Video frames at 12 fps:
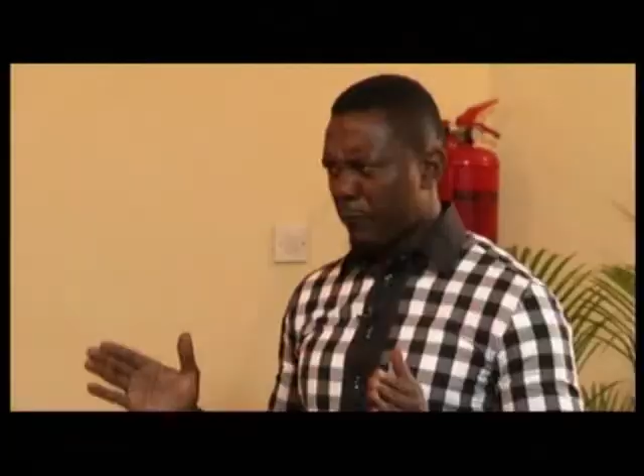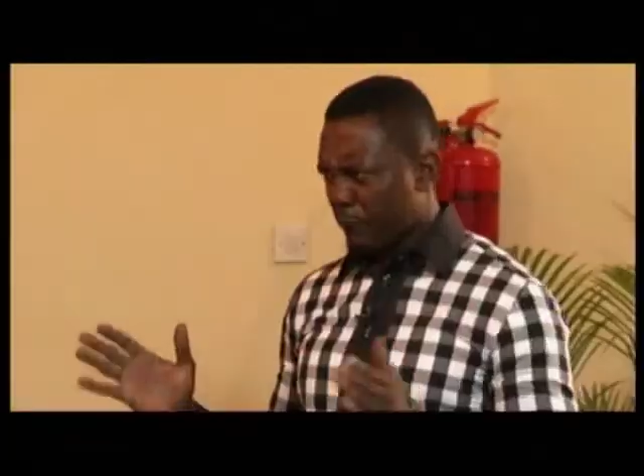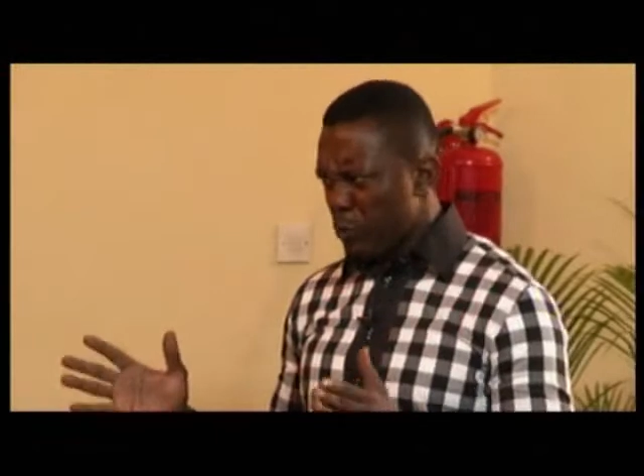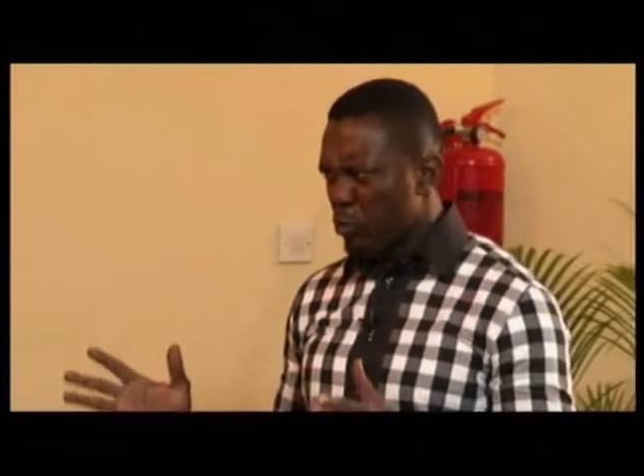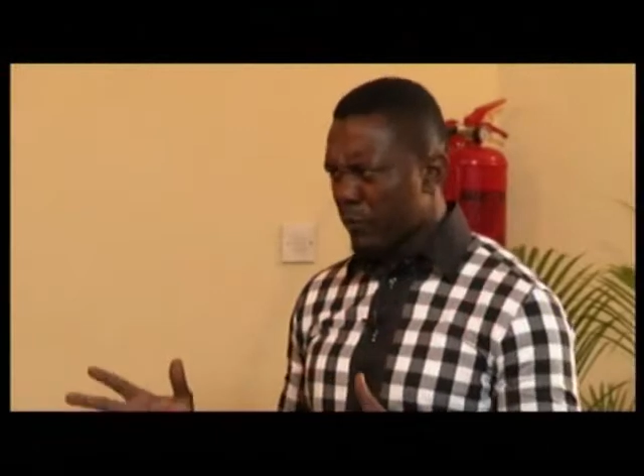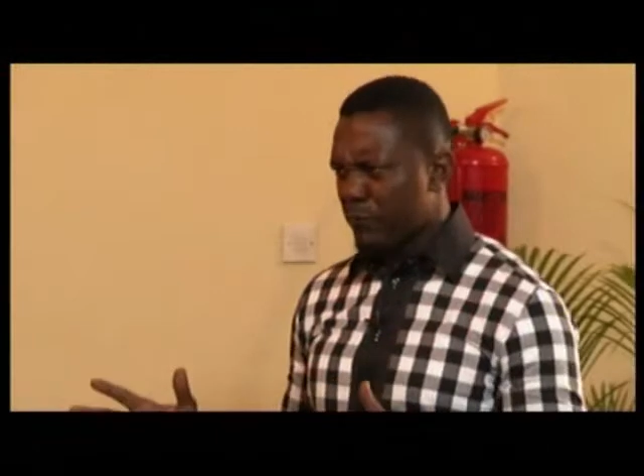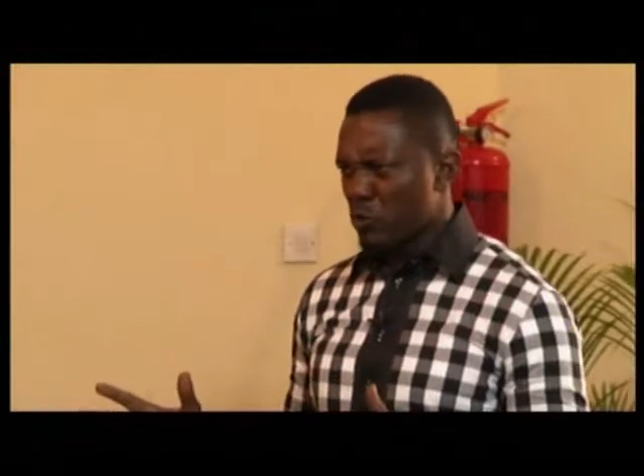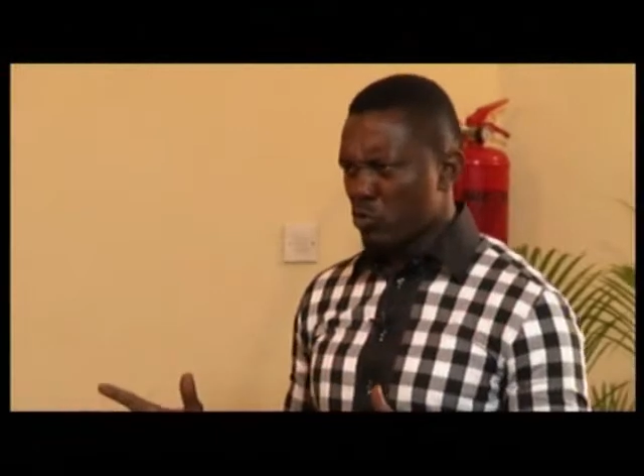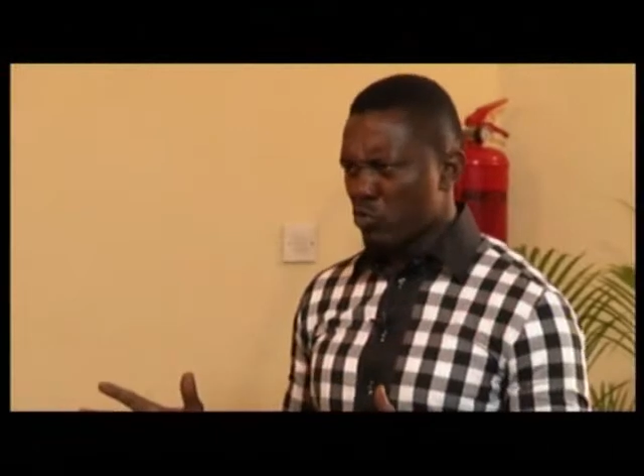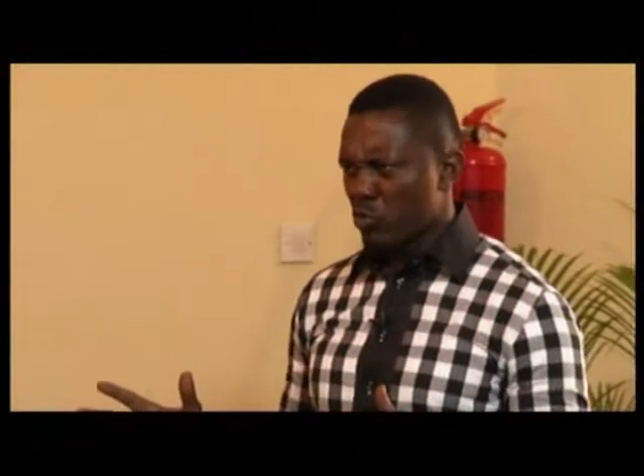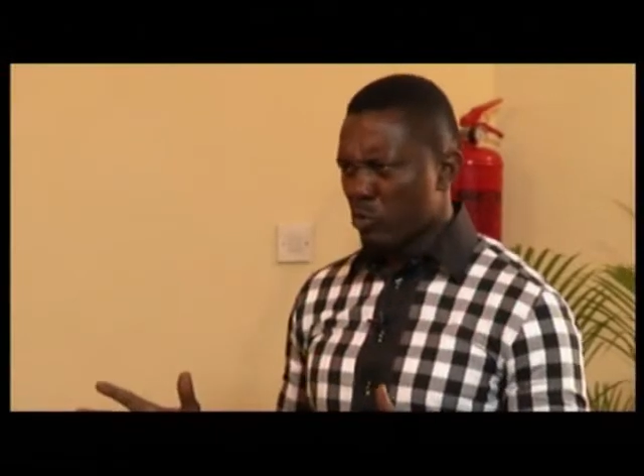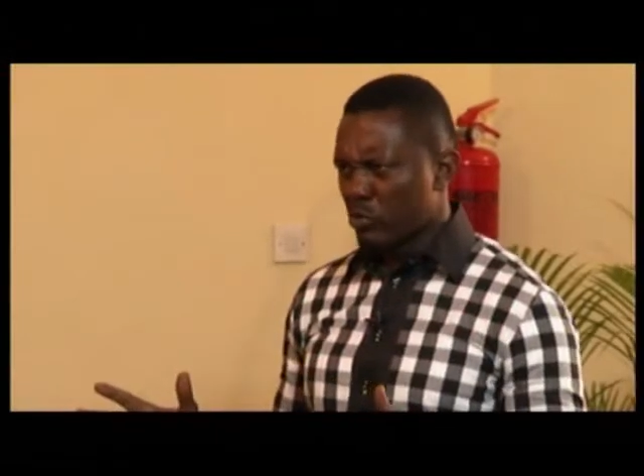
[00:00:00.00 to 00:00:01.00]
few of
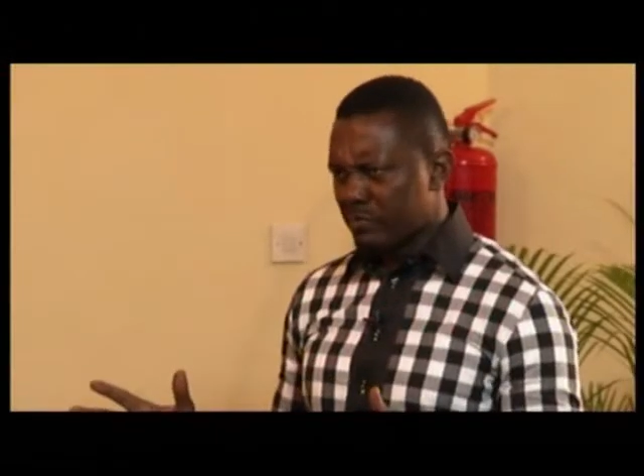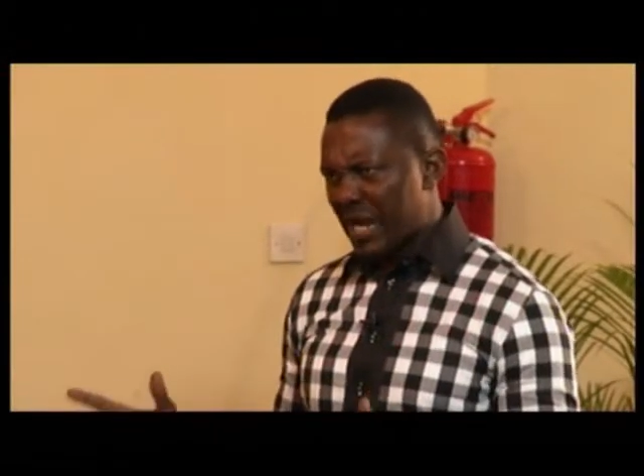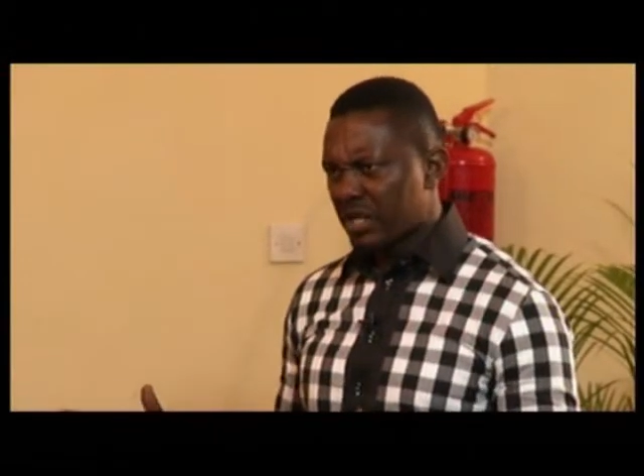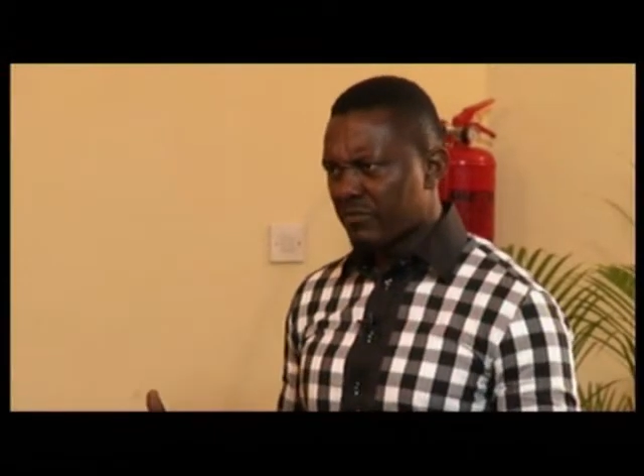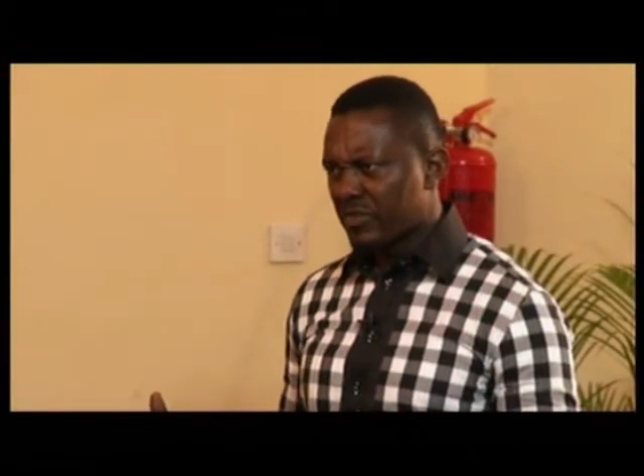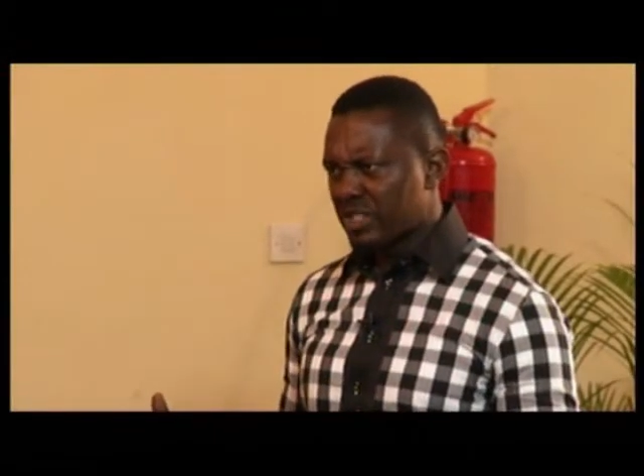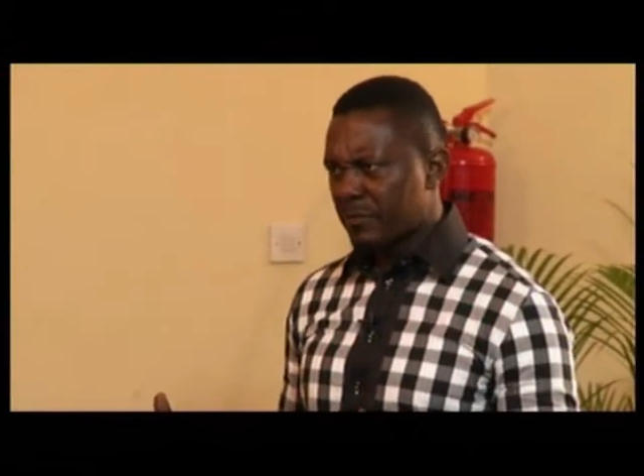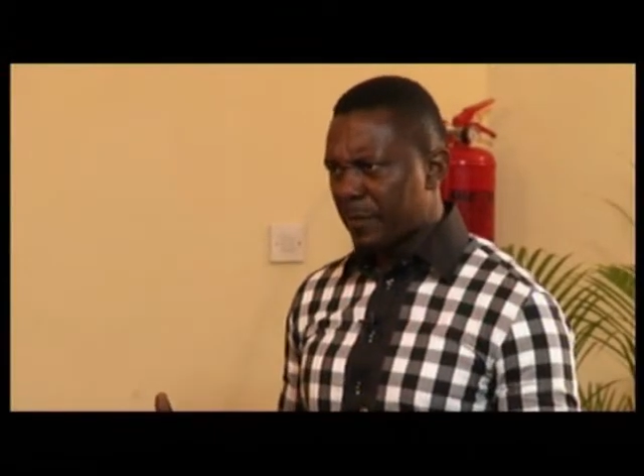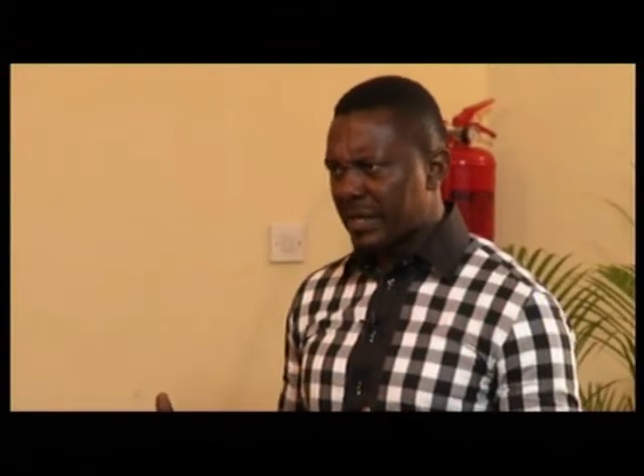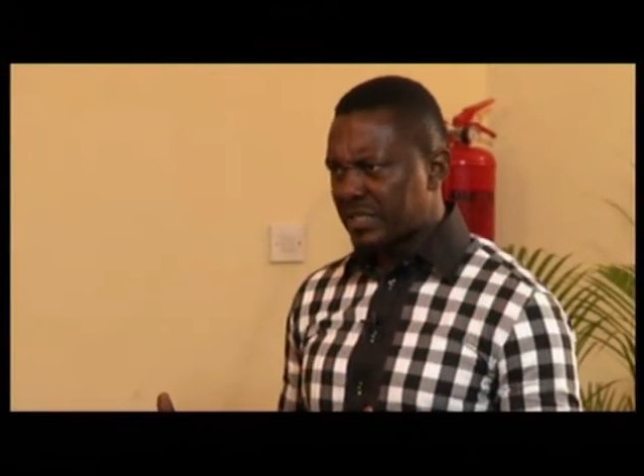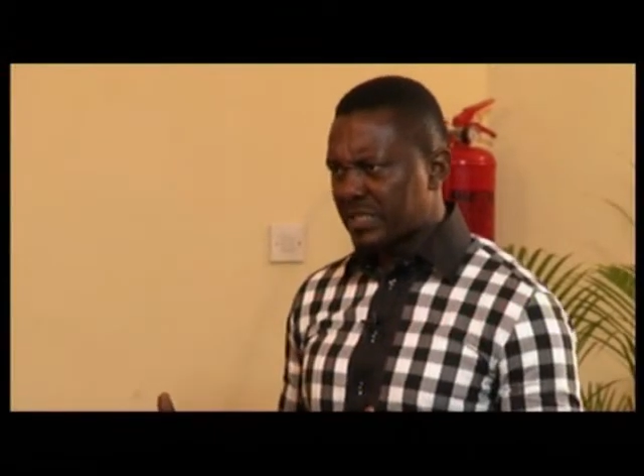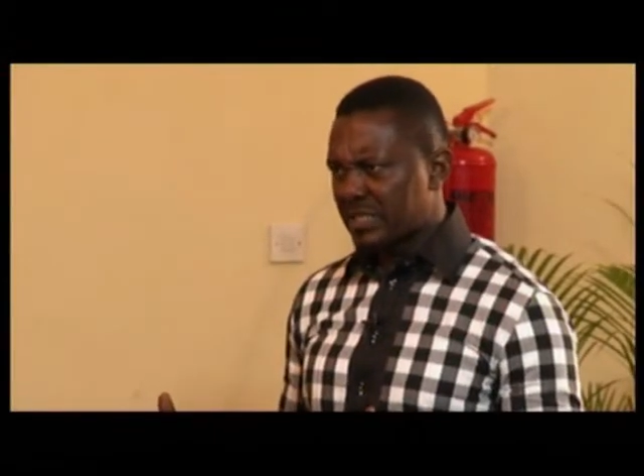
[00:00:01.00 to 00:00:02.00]
you will be out of this
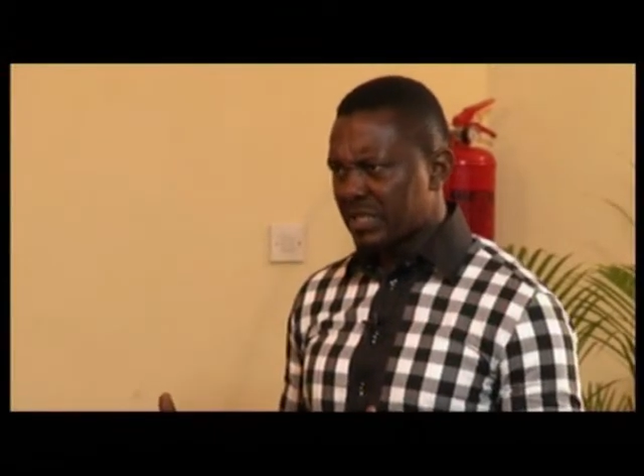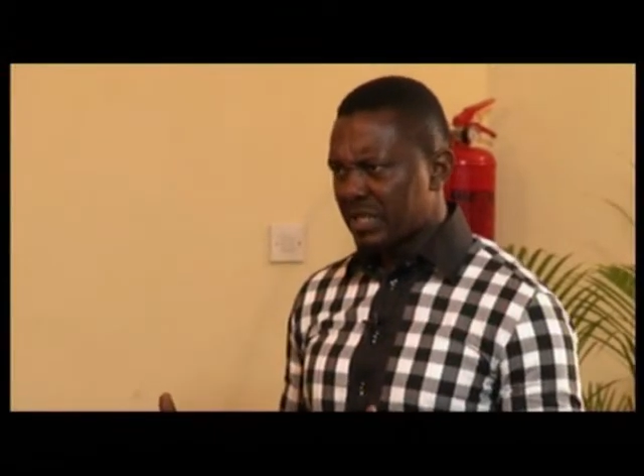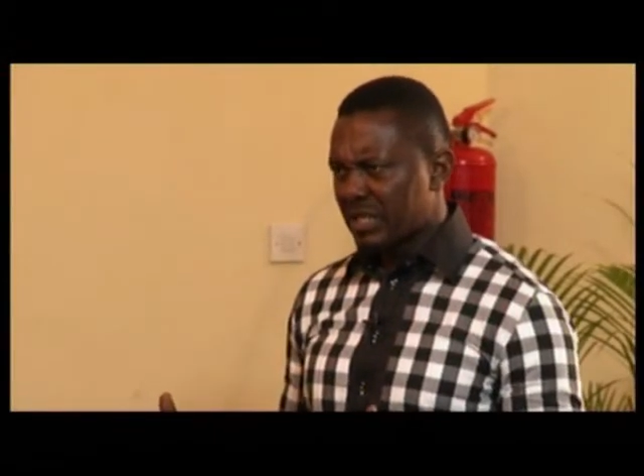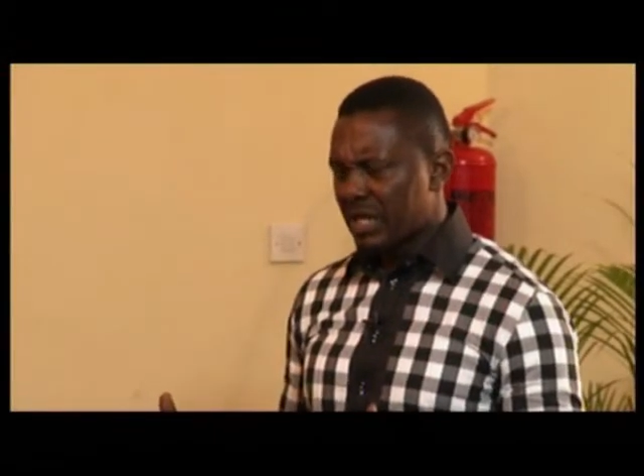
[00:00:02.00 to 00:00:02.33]
place.